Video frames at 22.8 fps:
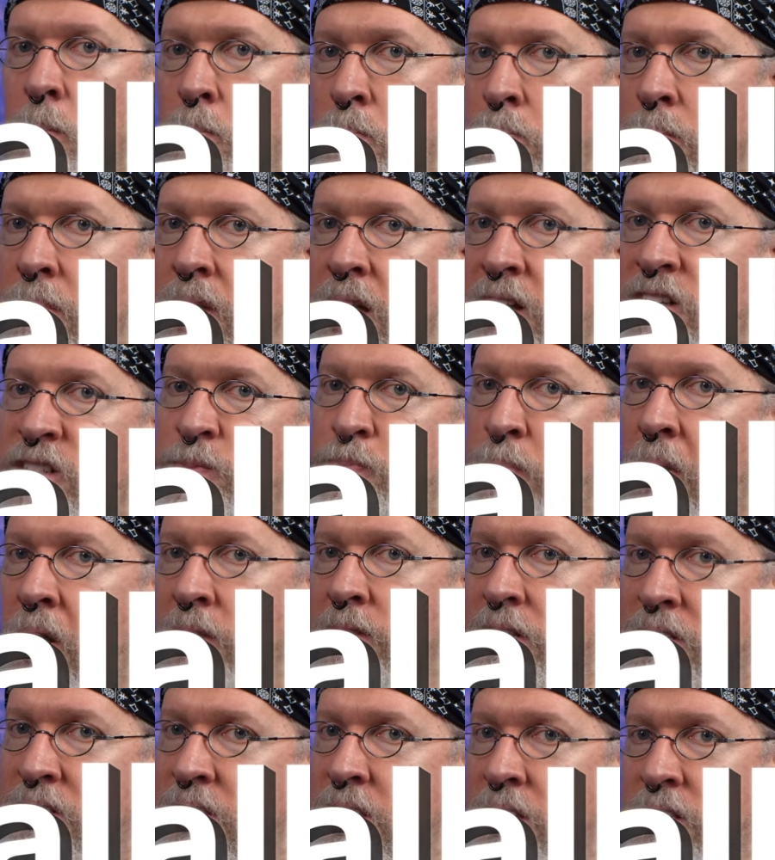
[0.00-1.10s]
mix
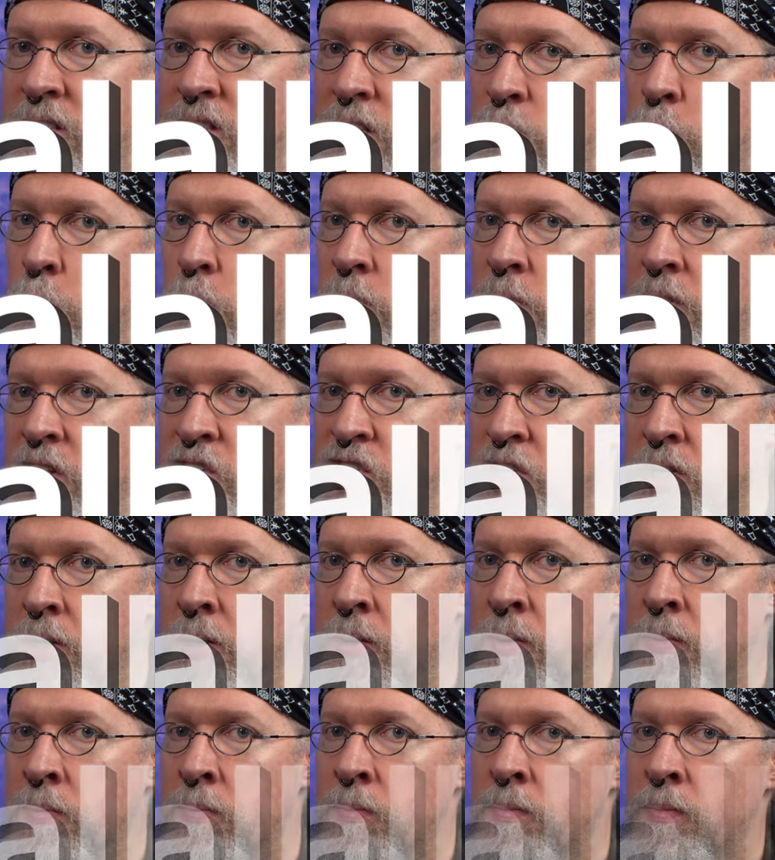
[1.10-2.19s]
politics and
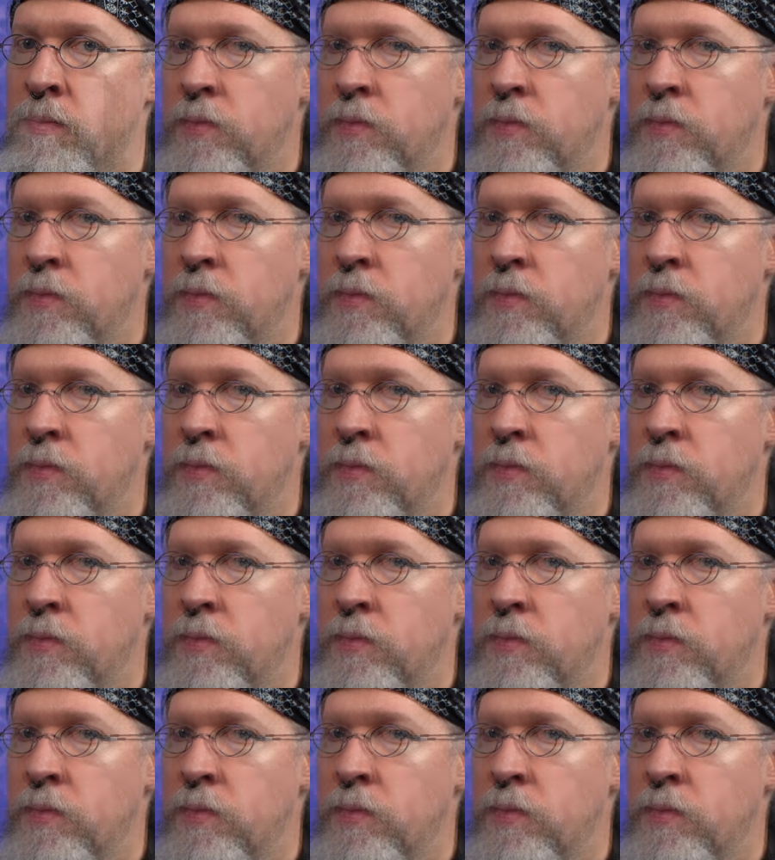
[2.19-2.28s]
religion,